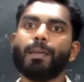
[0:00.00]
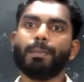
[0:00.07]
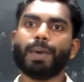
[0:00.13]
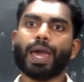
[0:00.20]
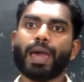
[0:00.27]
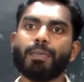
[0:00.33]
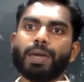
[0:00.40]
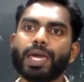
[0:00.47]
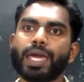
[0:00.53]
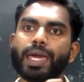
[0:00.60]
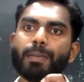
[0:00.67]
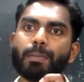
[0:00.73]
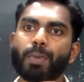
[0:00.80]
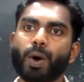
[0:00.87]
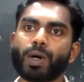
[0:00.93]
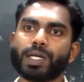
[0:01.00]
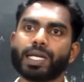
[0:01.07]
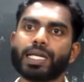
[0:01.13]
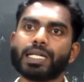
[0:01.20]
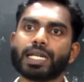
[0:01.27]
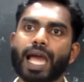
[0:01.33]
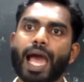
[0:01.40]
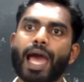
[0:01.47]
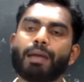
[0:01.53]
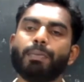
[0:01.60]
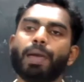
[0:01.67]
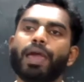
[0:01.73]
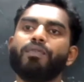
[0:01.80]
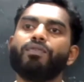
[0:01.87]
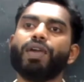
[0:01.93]
may be important
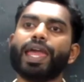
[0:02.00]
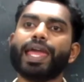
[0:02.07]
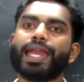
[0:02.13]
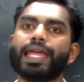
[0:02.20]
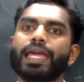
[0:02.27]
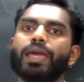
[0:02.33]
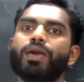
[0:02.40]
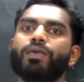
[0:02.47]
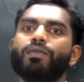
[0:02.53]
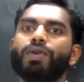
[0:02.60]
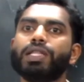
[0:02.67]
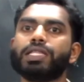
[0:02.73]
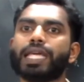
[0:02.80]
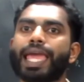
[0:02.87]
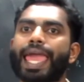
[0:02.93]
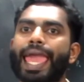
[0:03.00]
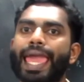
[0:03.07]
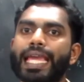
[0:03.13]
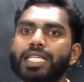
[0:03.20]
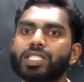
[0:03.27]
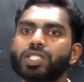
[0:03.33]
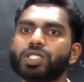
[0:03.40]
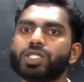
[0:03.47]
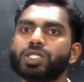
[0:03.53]
and may vary with age